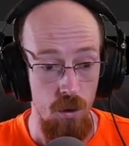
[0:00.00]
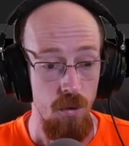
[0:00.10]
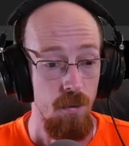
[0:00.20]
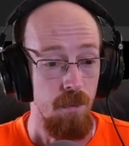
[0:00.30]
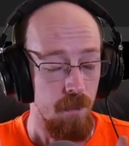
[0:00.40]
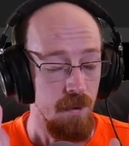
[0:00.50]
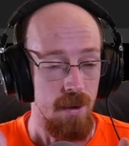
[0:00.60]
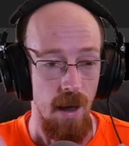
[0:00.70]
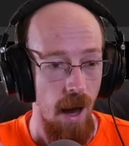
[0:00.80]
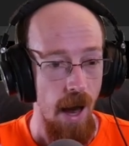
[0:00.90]
who?
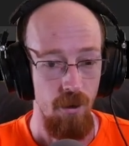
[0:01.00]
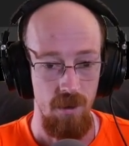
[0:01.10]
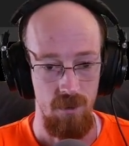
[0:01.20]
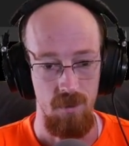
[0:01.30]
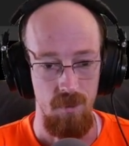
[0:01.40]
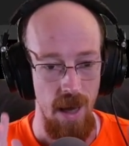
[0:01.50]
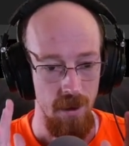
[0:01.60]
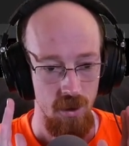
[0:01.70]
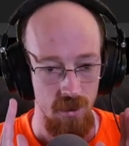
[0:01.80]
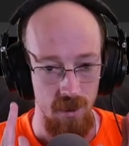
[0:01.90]
I don't even,
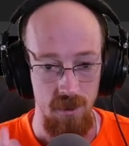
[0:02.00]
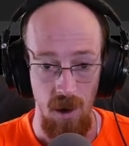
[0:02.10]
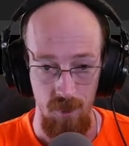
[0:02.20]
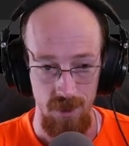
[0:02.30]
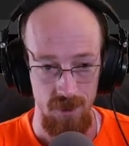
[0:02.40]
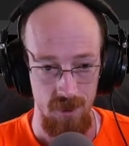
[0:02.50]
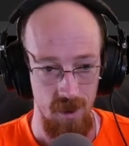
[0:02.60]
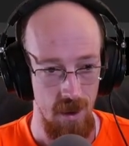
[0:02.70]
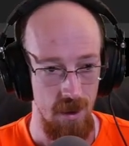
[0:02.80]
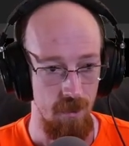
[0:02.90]
man, this is the dumbest
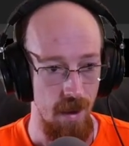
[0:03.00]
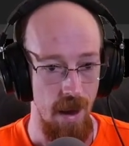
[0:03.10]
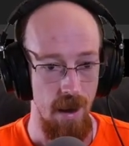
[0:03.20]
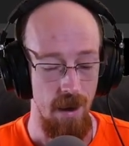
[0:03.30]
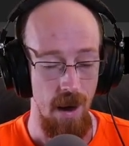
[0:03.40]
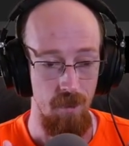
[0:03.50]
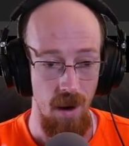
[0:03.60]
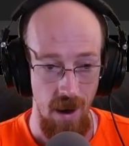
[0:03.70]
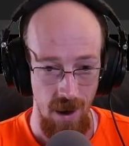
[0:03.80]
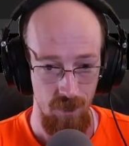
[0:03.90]
thing, man. I'm
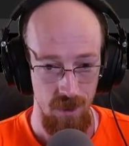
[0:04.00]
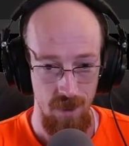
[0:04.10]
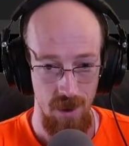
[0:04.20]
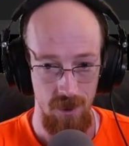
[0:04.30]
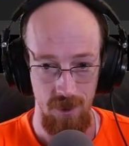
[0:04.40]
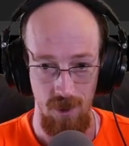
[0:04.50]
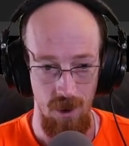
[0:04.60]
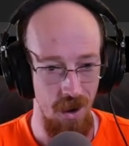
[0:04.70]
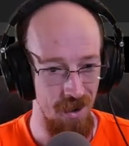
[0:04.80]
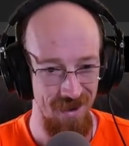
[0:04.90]
not happy about it at all.